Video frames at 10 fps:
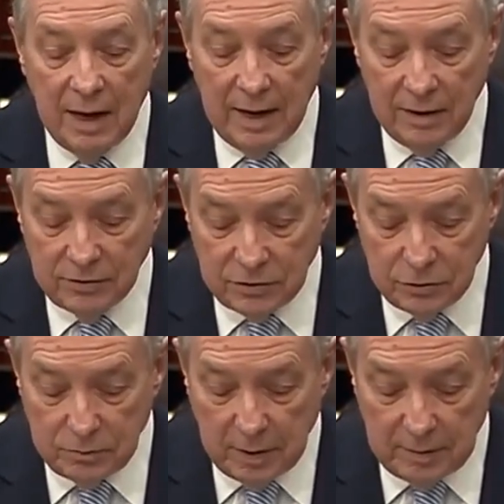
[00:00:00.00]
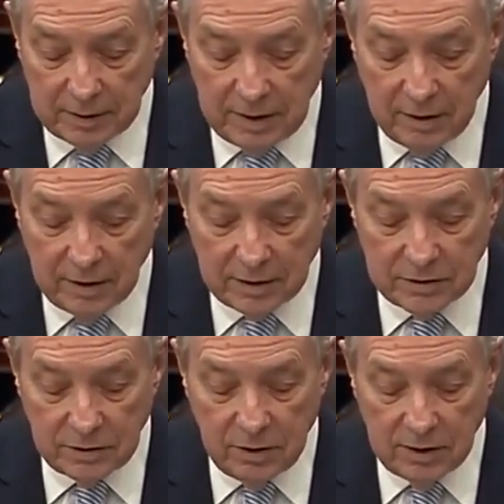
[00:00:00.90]
I held two public
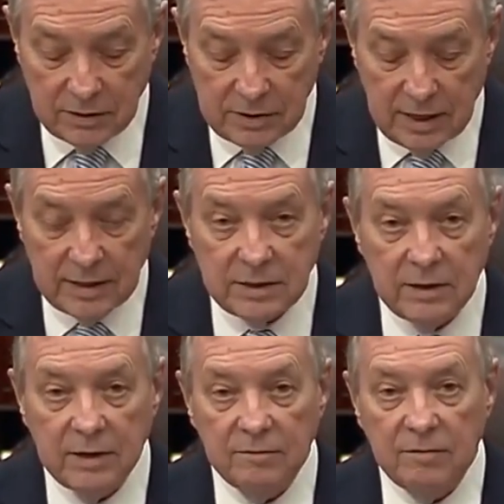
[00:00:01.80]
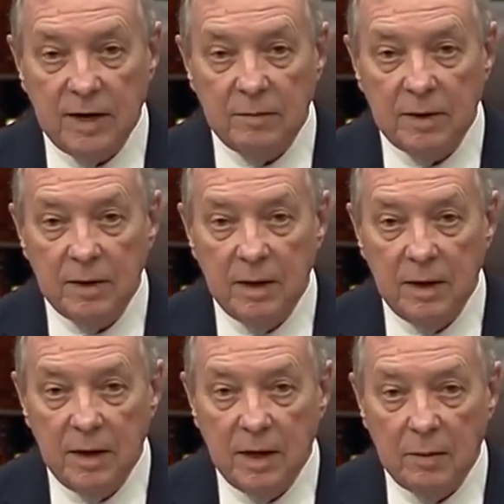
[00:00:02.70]
hearings on solitary confinement
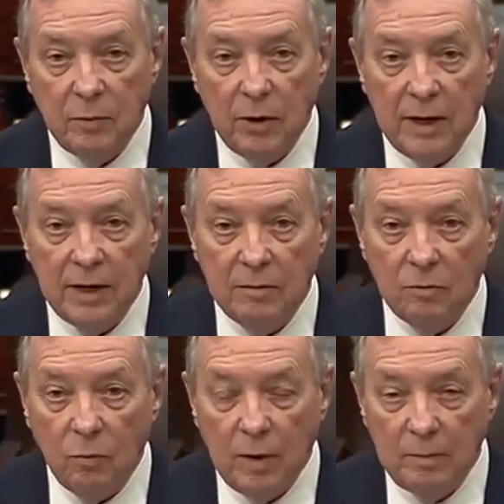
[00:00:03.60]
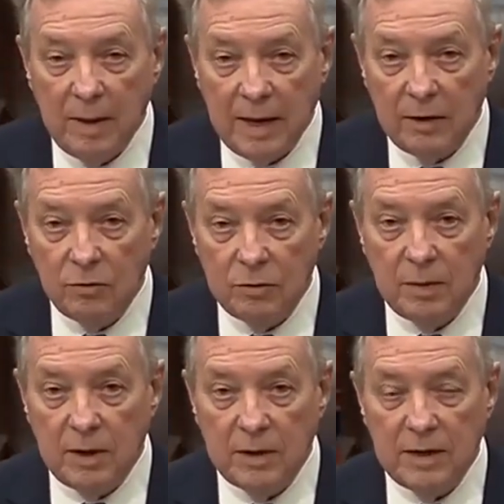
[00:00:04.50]
and brought in one man who had
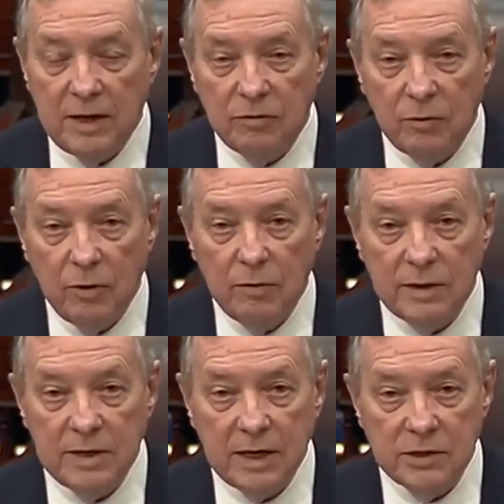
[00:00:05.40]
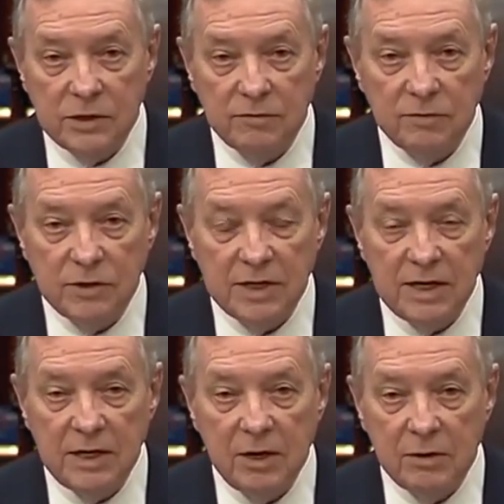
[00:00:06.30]
been on death row in Texas for
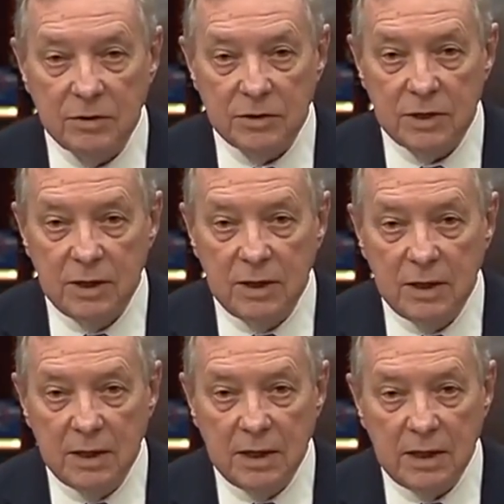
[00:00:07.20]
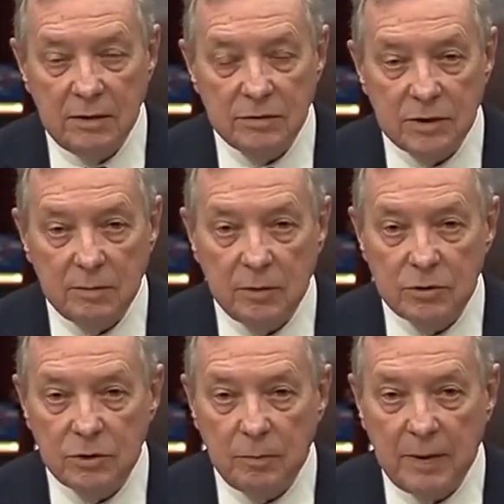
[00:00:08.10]
10 years. He was an
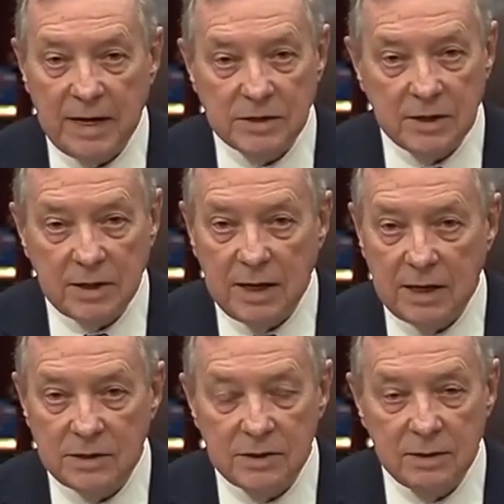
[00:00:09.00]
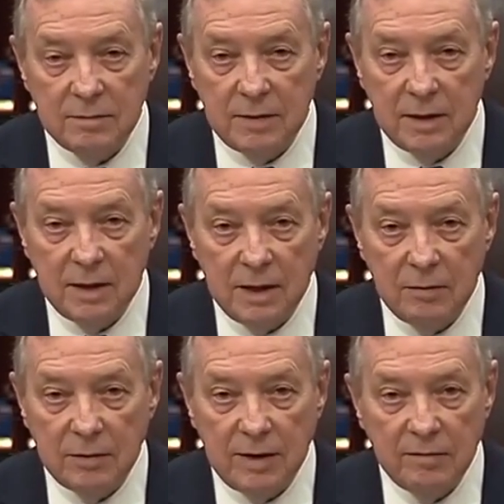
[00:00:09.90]
emotional basket case.
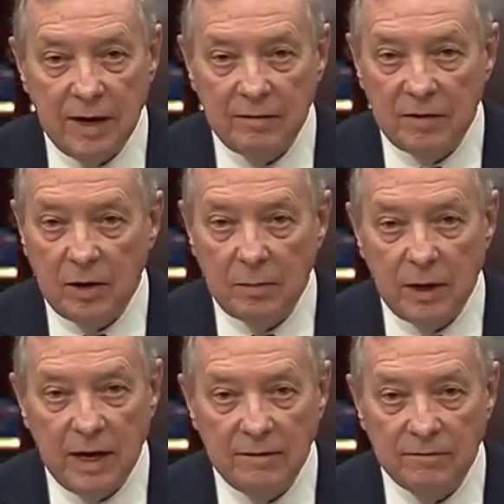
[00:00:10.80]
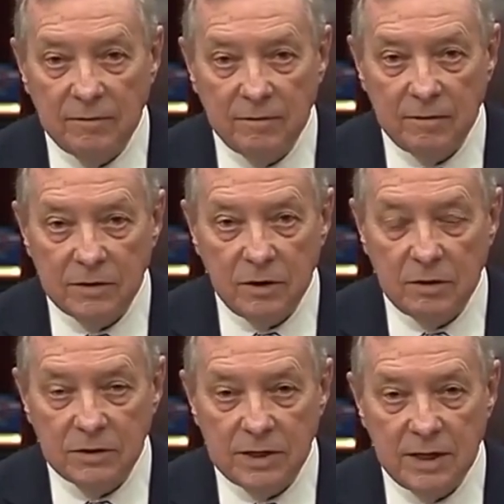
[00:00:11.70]
He will never have a normal life as
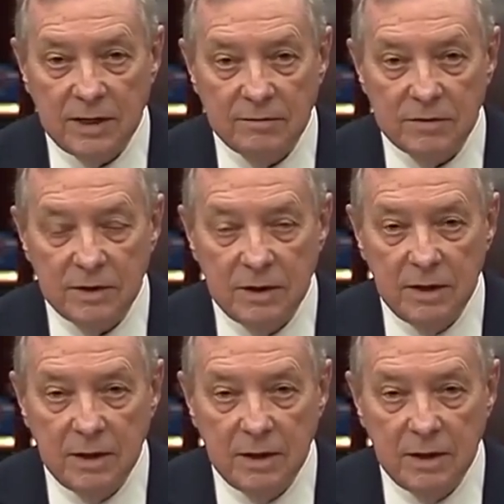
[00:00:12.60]
long as he lives.